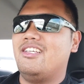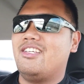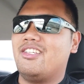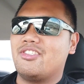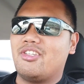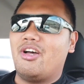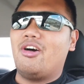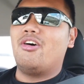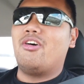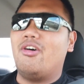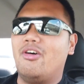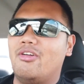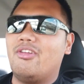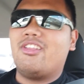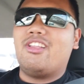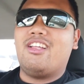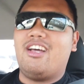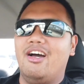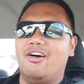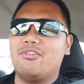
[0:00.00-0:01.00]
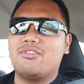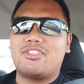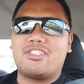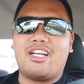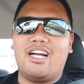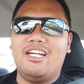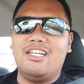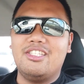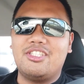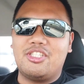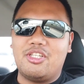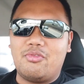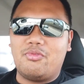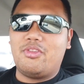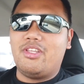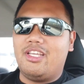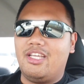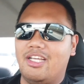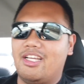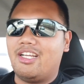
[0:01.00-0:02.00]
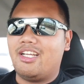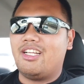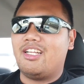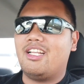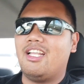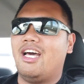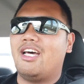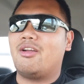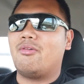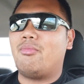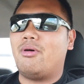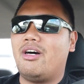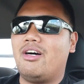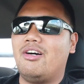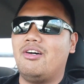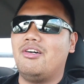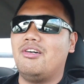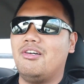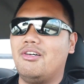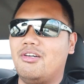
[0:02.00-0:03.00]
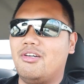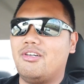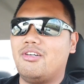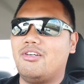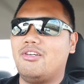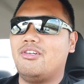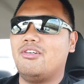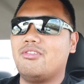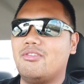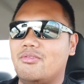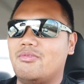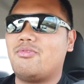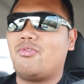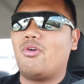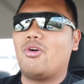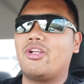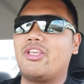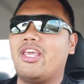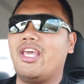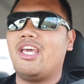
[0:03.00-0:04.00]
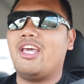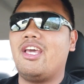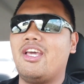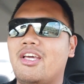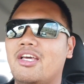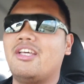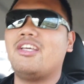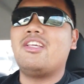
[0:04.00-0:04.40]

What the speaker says: So I was kind of shifting at about 4K